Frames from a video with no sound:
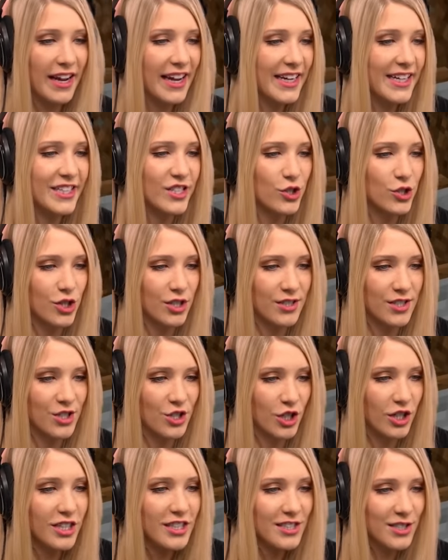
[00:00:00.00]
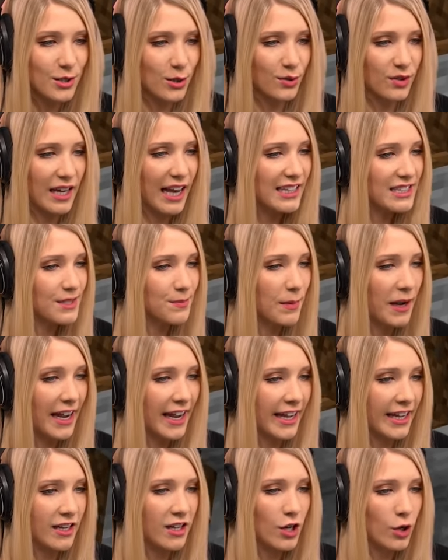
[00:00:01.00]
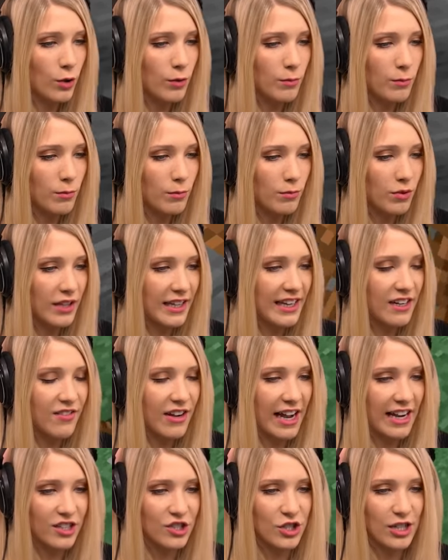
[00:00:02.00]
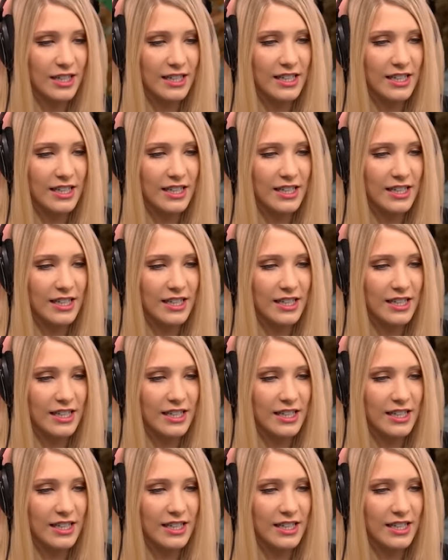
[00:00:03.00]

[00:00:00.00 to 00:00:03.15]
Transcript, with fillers: It's just dirt. So that's my okay. plan of action